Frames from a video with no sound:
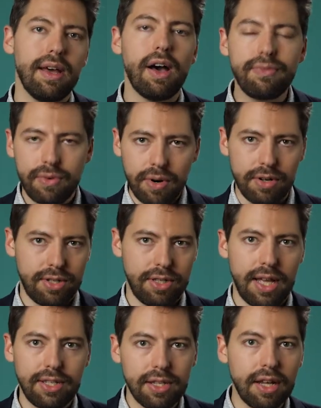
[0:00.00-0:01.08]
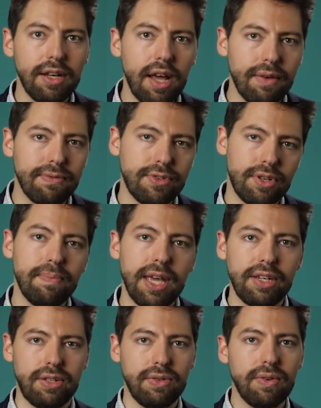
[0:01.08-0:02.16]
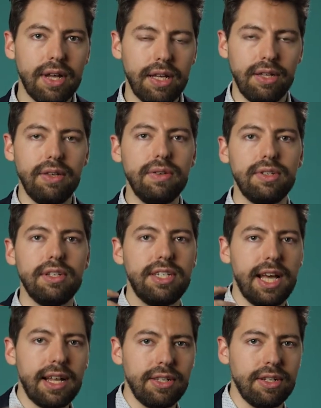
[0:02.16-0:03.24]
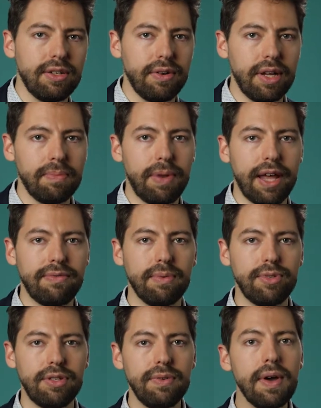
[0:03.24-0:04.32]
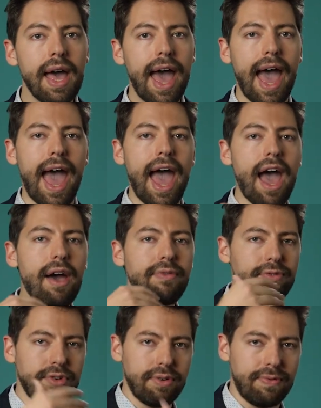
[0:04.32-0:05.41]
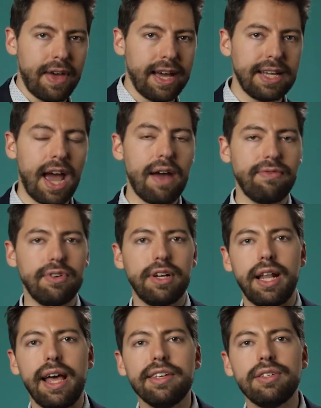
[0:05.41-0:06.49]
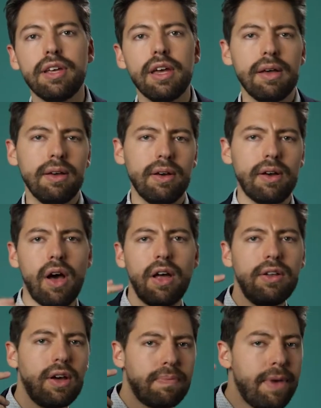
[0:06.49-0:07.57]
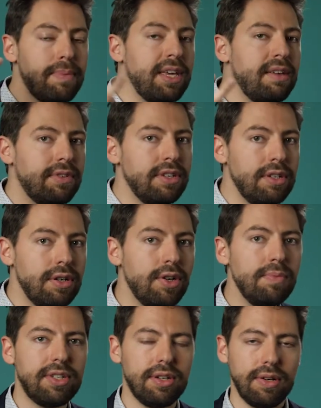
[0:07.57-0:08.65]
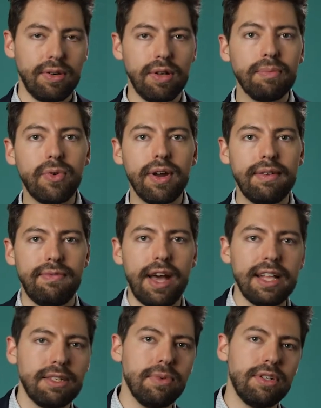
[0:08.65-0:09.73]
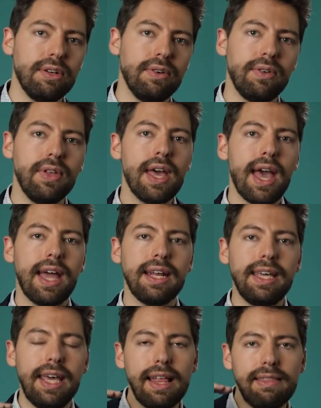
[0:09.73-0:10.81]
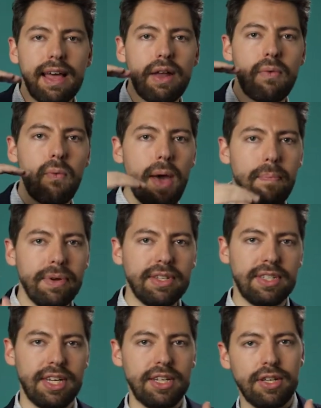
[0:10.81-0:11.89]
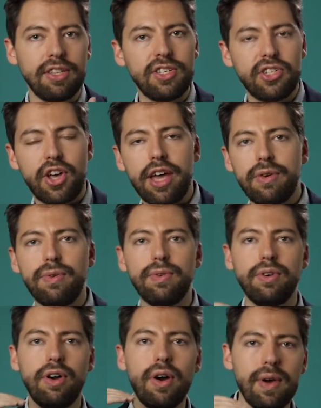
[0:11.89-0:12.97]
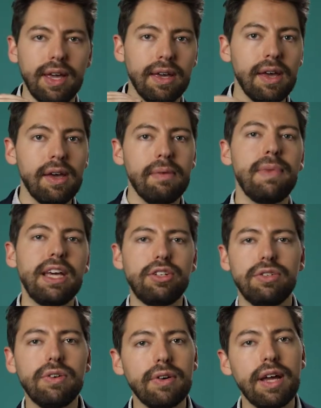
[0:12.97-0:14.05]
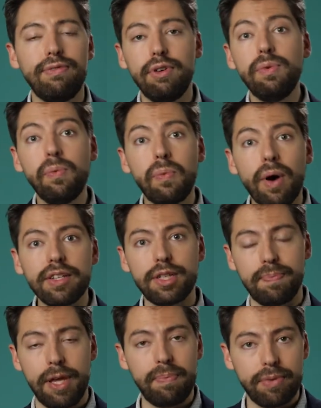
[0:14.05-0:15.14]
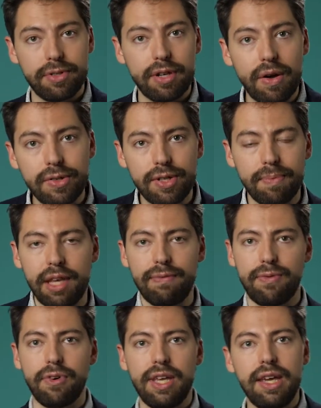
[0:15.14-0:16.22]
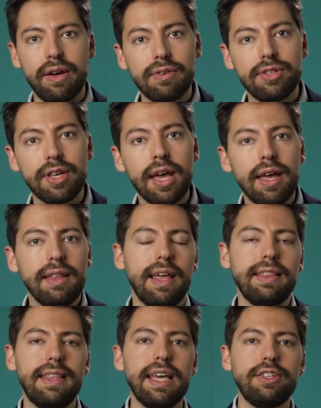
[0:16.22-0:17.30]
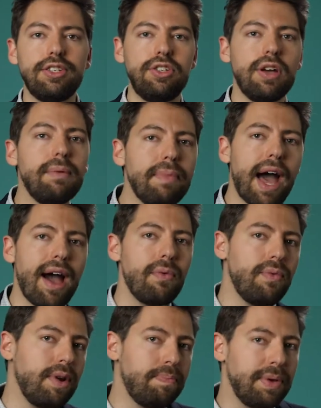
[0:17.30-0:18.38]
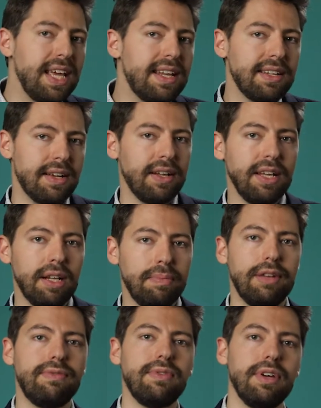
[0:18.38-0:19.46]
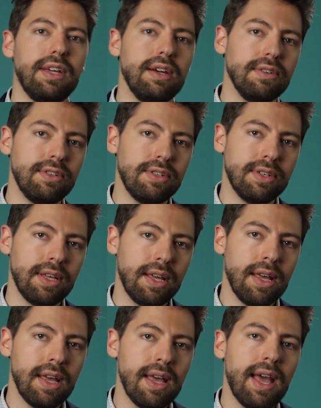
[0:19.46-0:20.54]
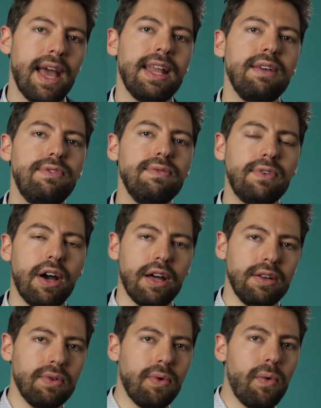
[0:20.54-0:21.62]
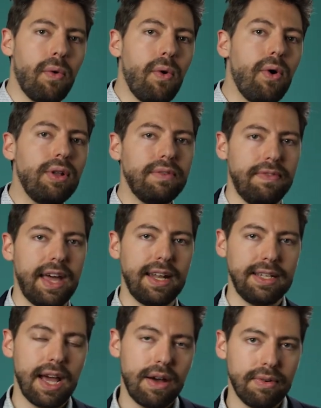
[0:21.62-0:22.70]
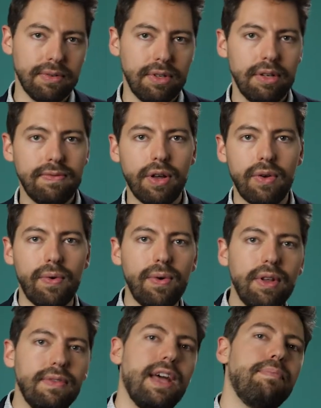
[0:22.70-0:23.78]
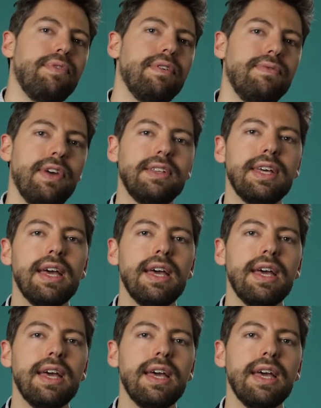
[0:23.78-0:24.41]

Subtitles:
Of course, that's not enough. So make sure that you use intelligent learning platforms to, after the fact, after the class, unlock maybe even new material, more advanced material, and get that repetition cycle going. Make sure if you want people to know something for years, that they somehow repeat it a little bit for years. And if you've got all of that down, you've got all of that perfect,